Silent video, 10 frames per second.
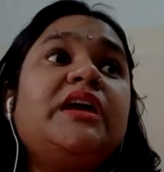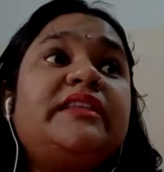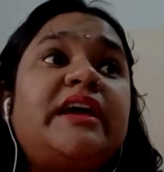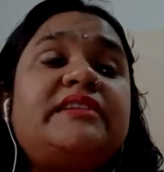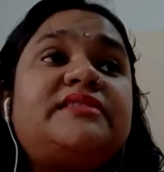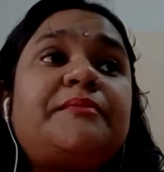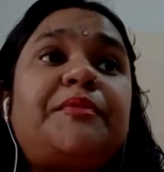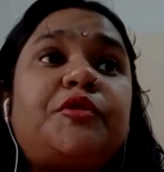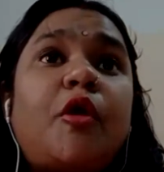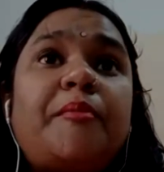there is a
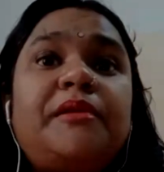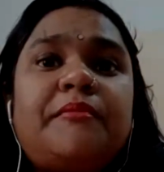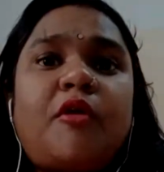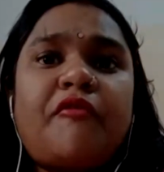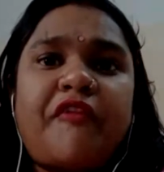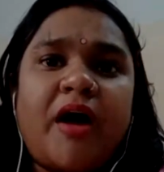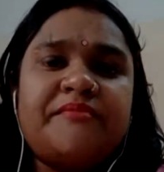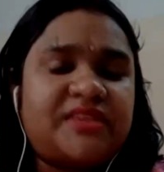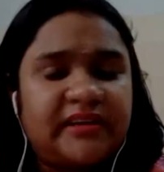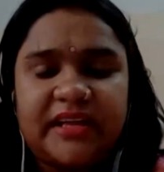problem of
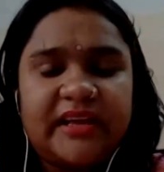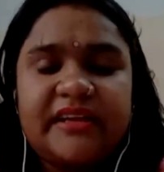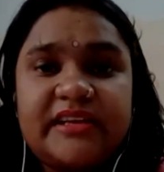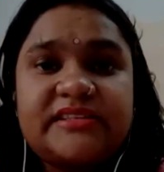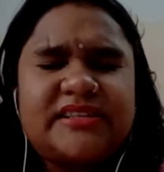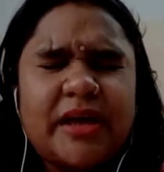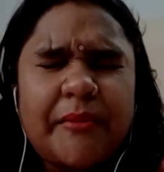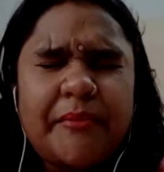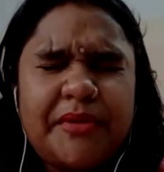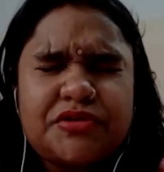Arms Act, there is a
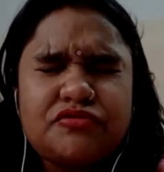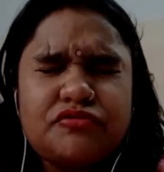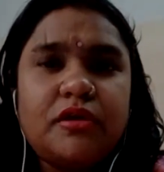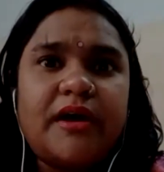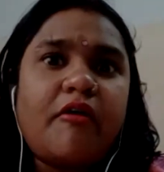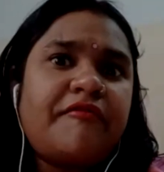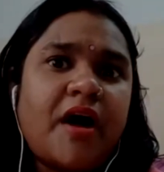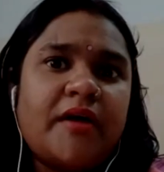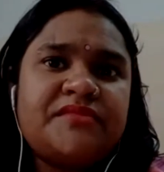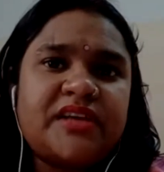sub issue of
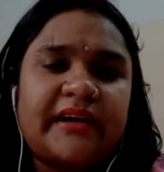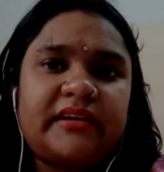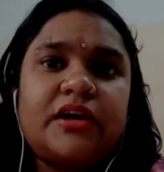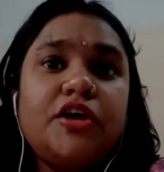Arms Act.